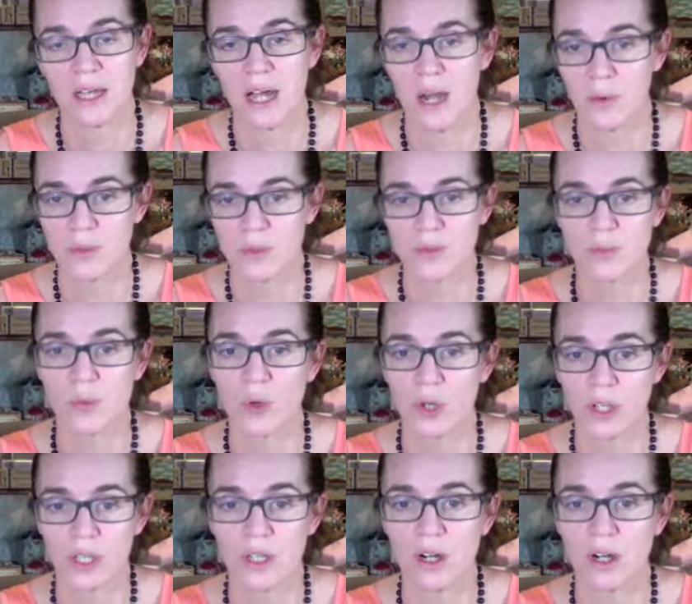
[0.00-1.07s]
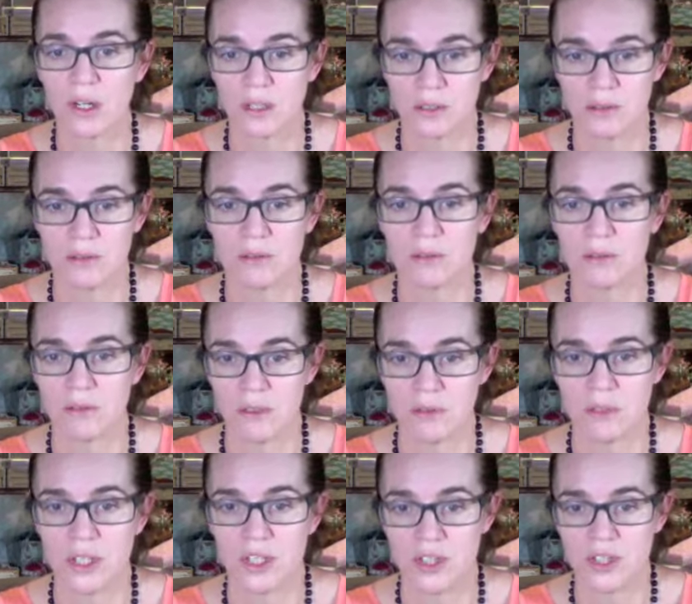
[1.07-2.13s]
I was working on
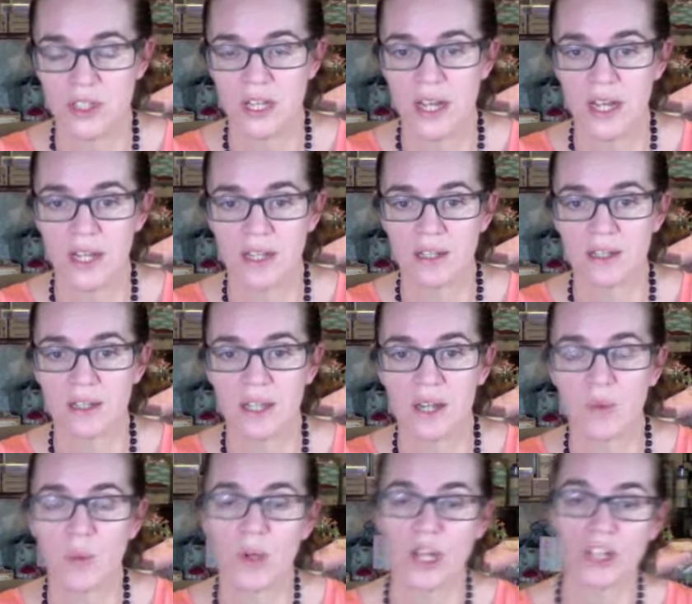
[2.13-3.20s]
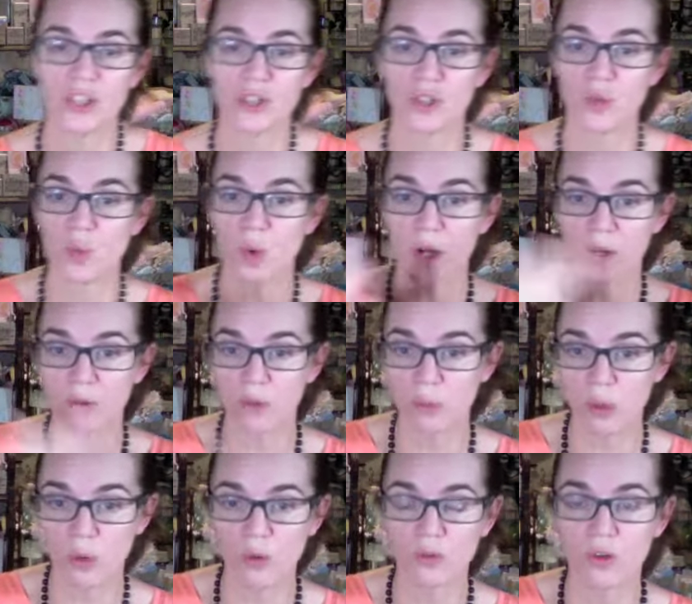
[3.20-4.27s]
each side, and when I turned one of them
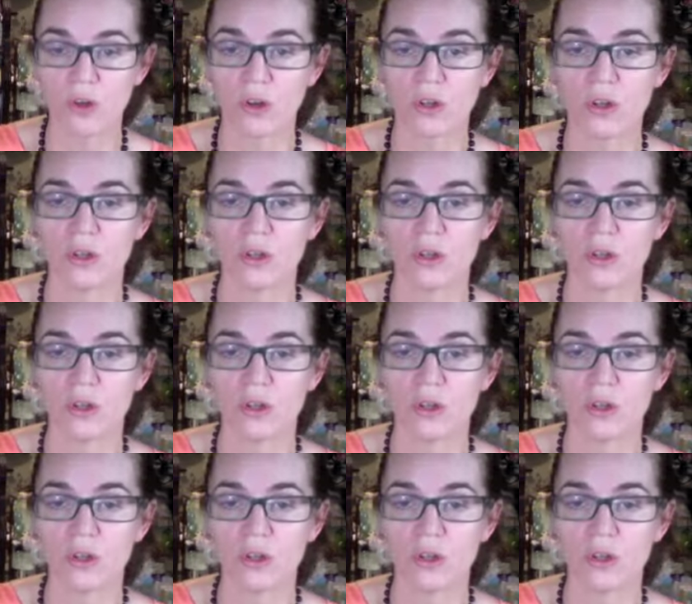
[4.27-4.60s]
over